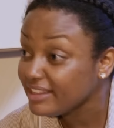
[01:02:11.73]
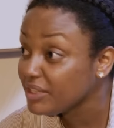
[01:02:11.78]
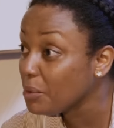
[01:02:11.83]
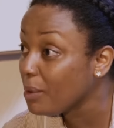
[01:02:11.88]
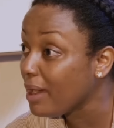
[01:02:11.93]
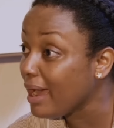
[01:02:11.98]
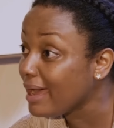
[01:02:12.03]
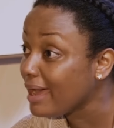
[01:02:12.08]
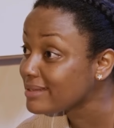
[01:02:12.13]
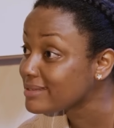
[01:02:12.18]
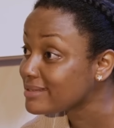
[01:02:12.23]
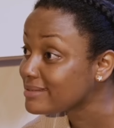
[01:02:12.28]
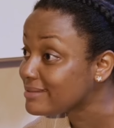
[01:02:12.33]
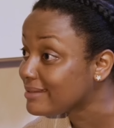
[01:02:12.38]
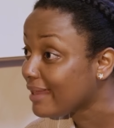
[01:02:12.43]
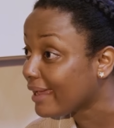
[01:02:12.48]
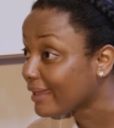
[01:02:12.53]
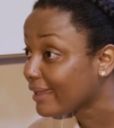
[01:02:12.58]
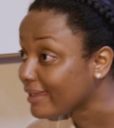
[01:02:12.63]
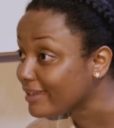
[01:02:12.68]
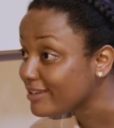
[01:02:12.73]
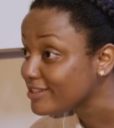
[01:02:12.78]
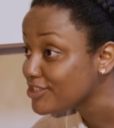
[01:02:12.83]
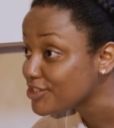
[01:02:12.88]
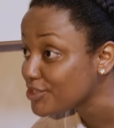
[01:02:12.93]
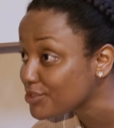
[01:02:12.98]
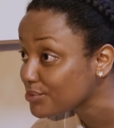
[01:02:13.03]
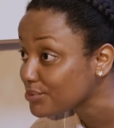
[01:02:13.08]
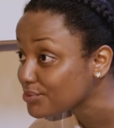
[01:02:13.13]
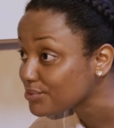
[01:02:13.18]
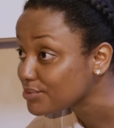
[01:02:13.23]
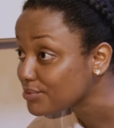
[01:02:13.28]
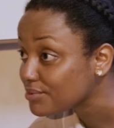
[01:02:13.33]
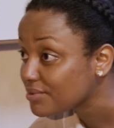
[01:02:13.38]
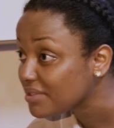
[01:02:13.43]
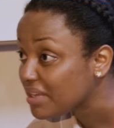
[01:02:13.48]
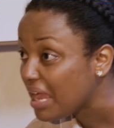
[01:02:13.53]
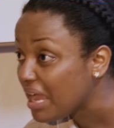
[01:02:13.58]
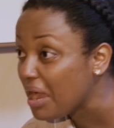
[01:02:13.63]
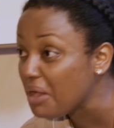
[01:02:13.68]
will act like
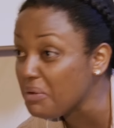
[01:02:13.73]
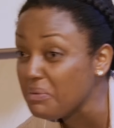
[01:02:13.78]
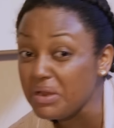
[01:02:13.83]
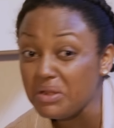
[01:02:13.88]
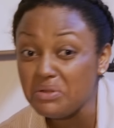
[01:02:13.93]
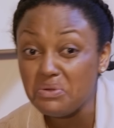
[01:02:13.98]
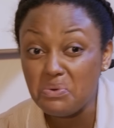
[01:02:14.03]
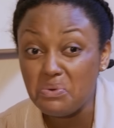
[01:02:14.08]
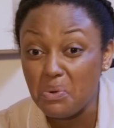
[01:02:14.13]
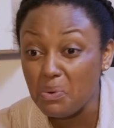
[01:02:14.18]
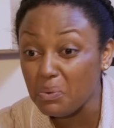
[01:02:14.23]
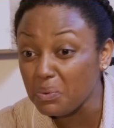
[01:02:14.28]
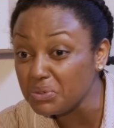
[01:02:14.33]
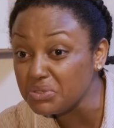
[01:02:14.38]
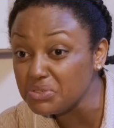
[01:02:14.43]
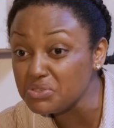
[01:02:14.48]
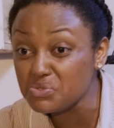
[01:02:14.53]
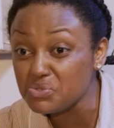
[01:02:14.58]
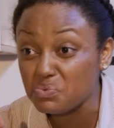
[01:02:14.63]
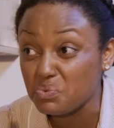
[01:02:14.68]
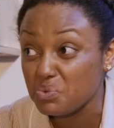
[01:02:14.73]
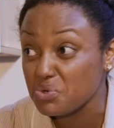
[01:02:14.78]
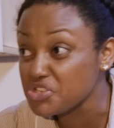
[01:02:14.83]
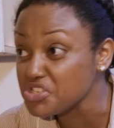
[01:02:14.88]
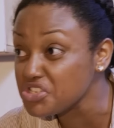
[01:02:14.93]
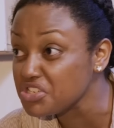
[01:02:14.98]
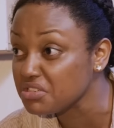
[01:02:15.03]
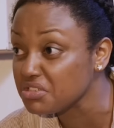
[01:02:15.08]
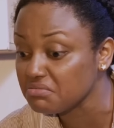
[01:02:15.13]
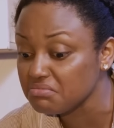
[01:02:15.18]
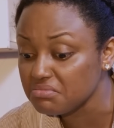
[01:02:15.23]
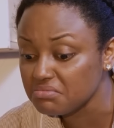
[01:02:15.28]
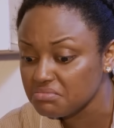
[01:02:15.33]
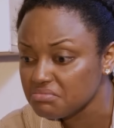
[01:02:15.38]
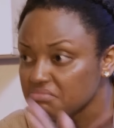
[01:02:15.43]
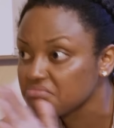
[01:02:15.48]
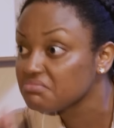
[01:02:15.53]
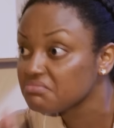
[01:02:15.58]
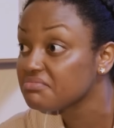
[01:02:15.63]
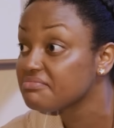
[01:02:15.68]
angels, and when no one is watching,
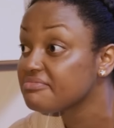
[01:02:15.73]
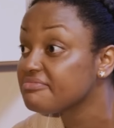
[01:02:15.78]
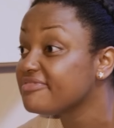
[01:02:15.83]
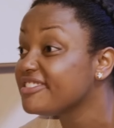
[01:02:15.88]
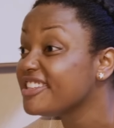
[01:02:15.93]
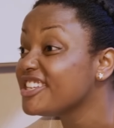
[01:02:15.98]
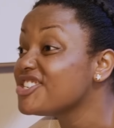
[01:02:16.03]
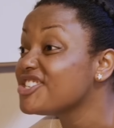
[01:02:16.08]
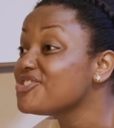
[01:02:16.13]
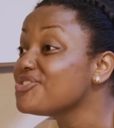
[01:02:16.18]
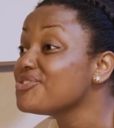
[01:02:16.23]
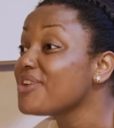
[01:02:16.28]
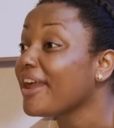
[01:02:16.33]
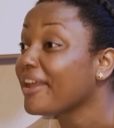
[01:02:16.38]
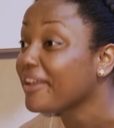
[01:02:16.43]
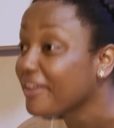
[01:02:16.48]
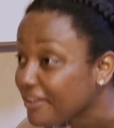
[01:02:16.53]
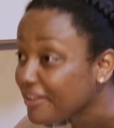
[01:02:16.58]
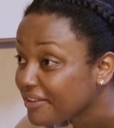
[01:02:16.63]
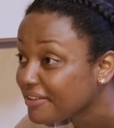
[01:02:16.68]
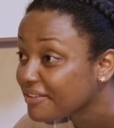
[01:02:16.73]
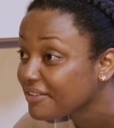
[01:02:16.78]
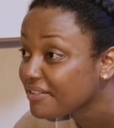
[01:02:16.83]
they strike.